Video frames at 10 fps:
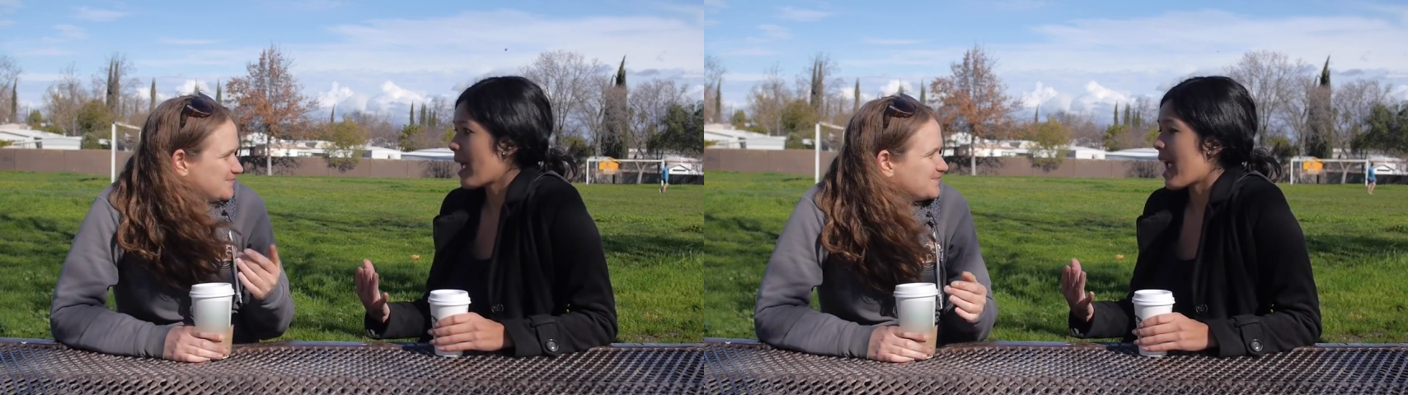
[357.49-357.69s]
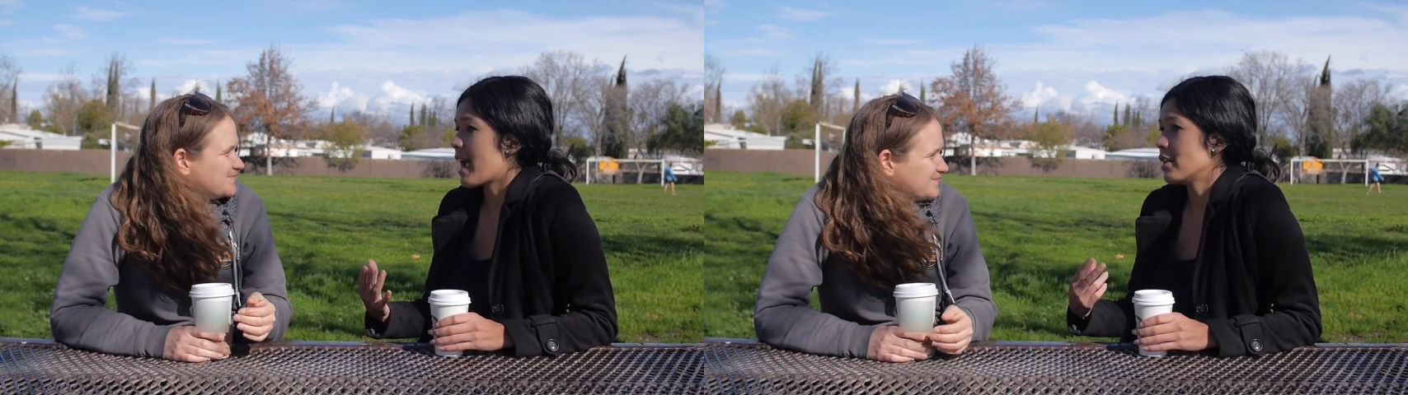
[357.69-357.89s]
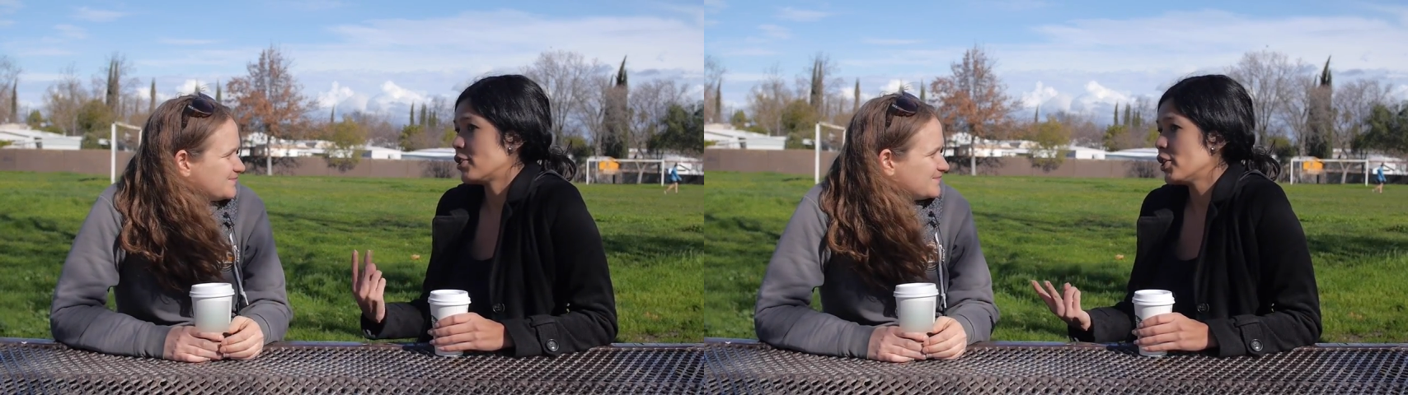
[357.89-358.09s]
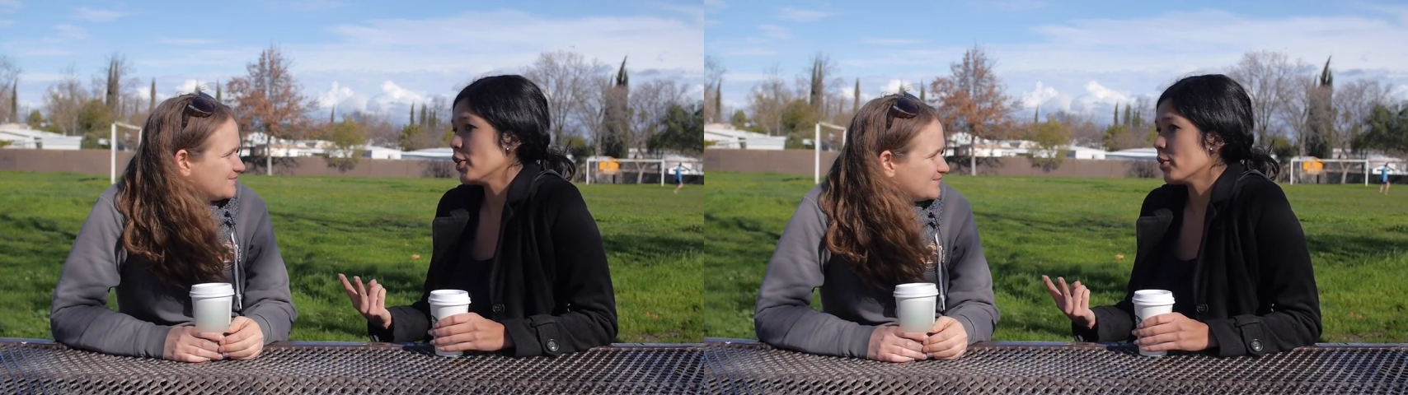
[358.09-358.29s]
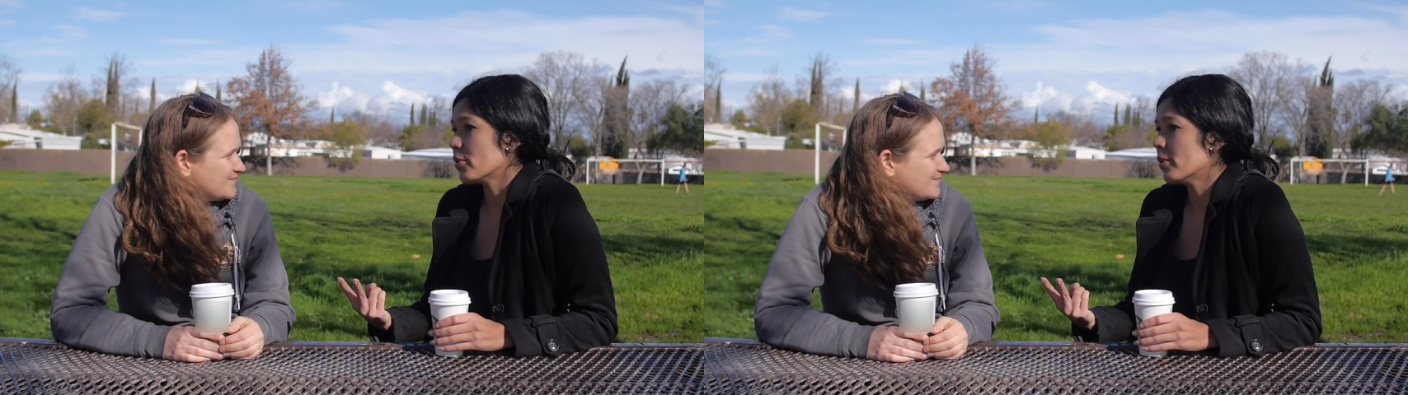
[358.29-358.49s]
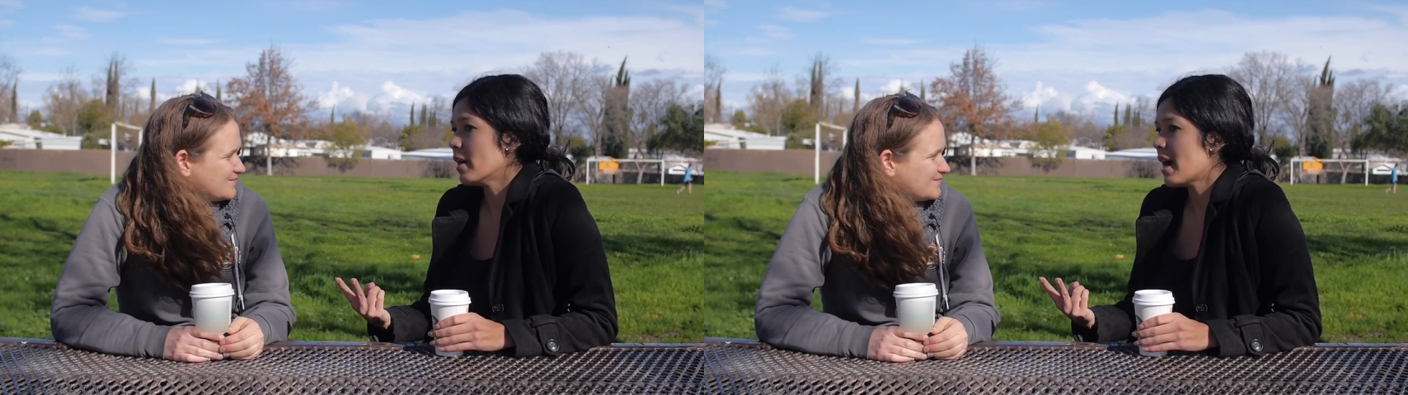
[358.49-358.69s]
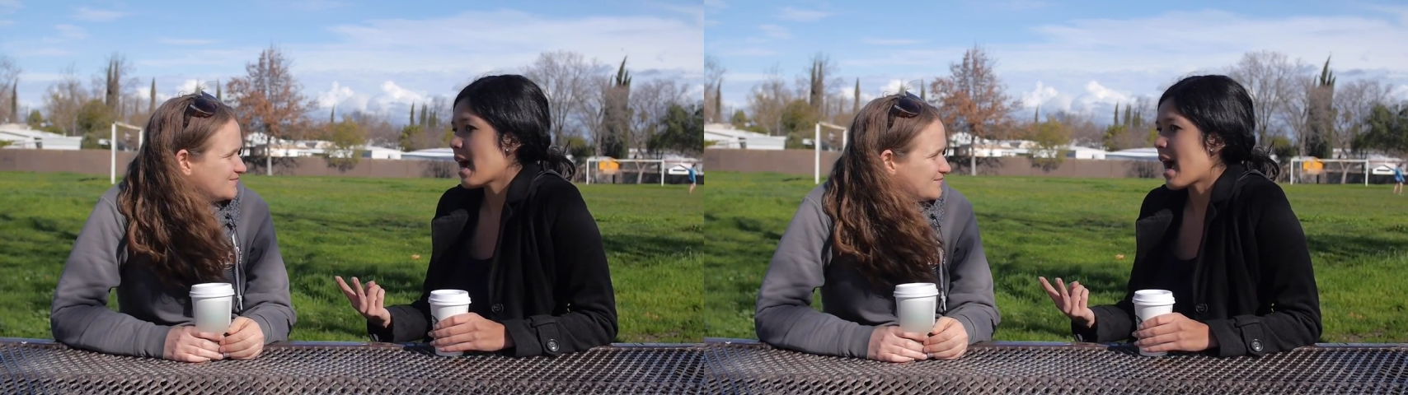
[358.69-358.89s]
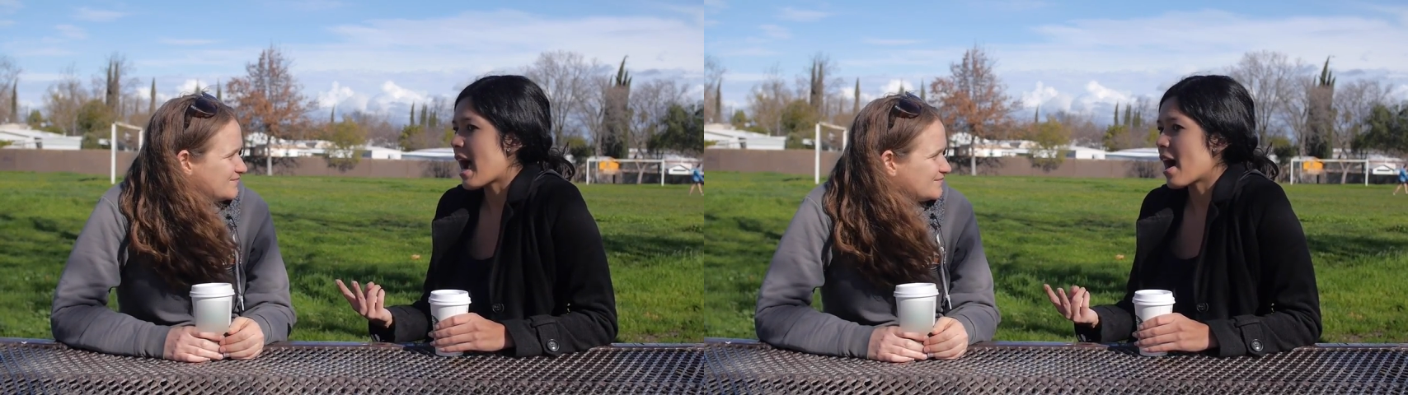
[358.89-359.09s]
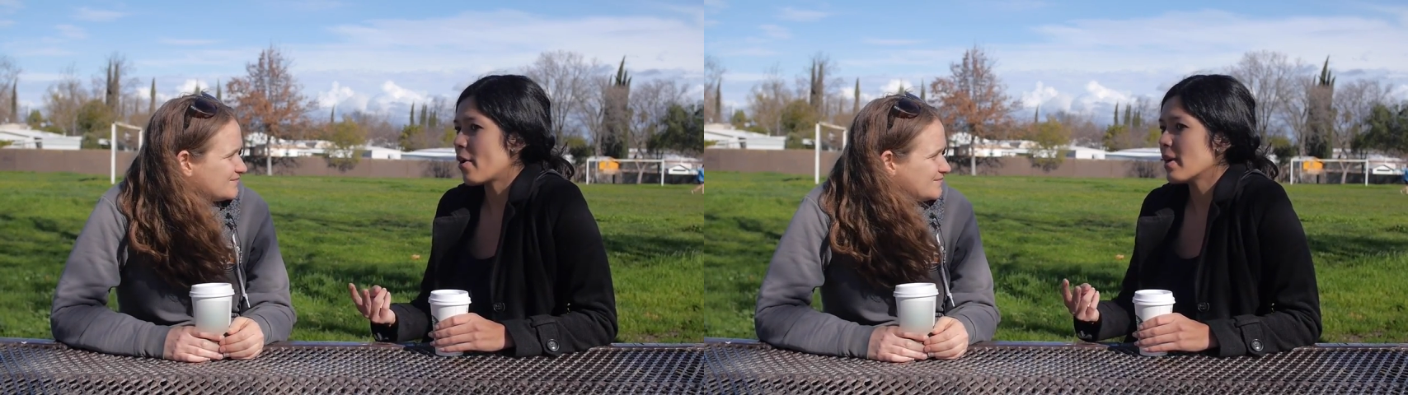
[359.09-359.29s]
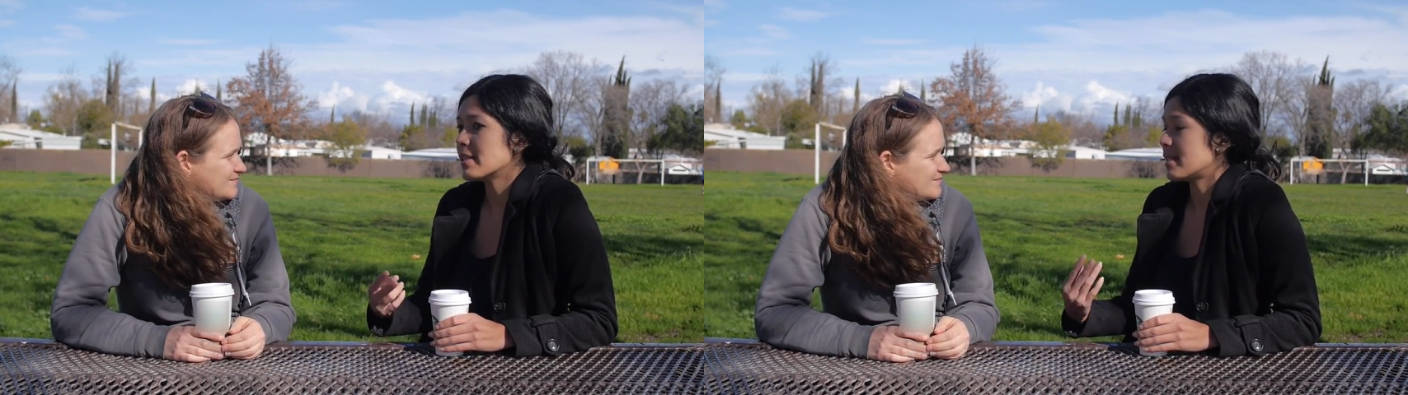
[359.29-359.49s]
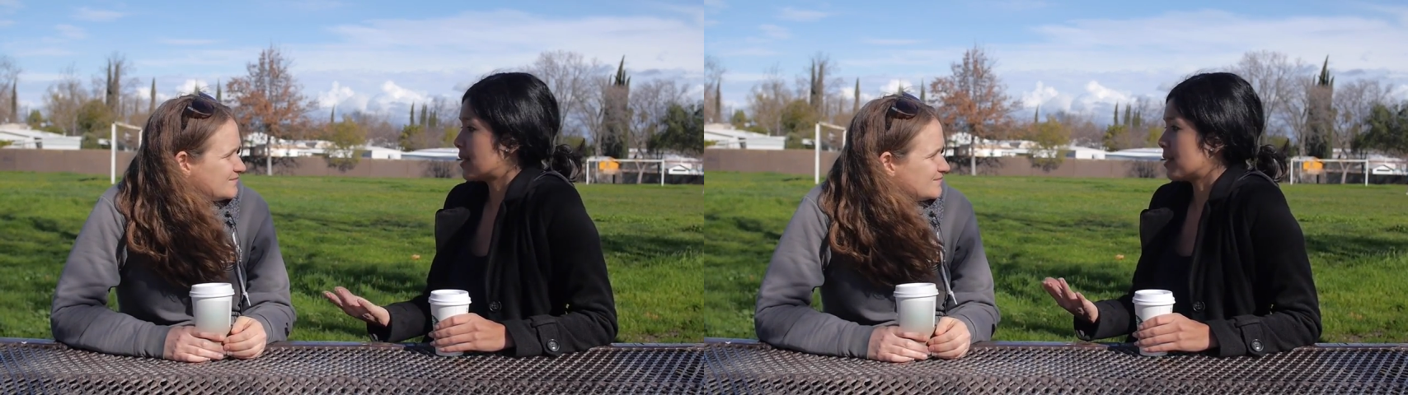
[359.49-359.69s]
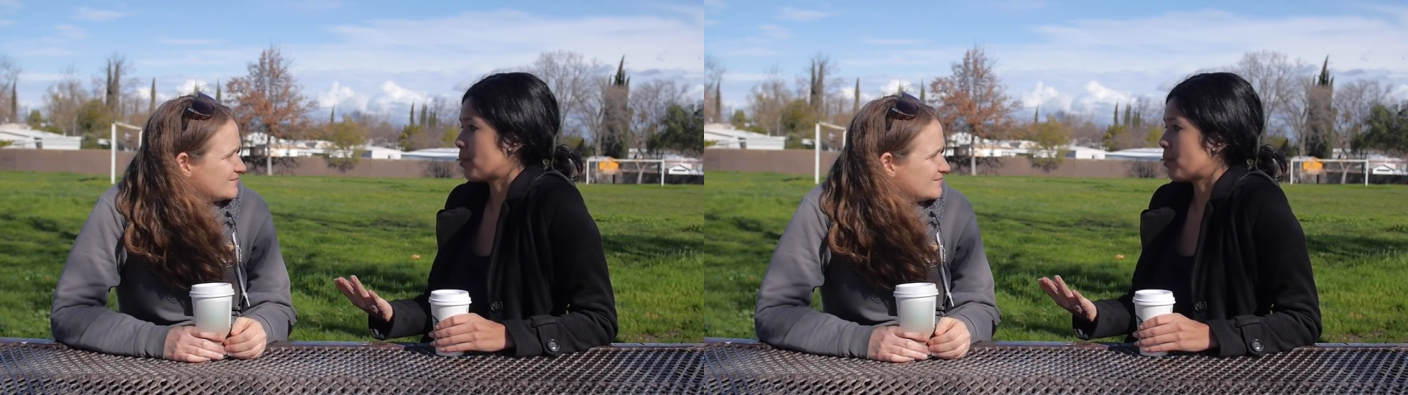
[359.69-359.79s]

Speaker 1: and two, how is this